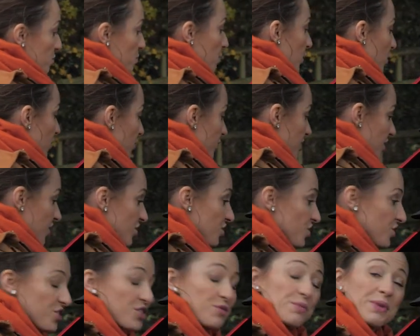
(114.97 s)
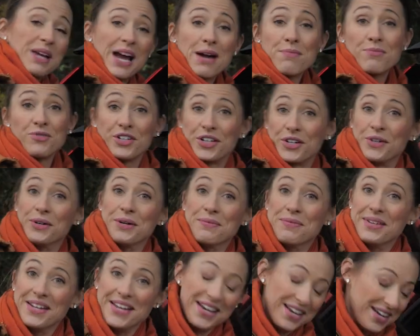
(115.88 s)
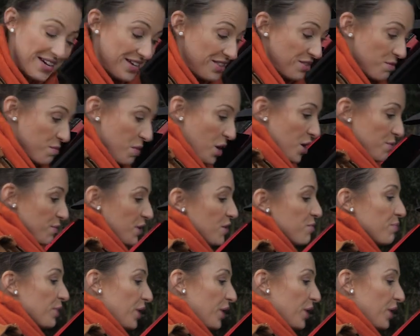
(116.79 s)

boot has got some camera equipment in it at the moment,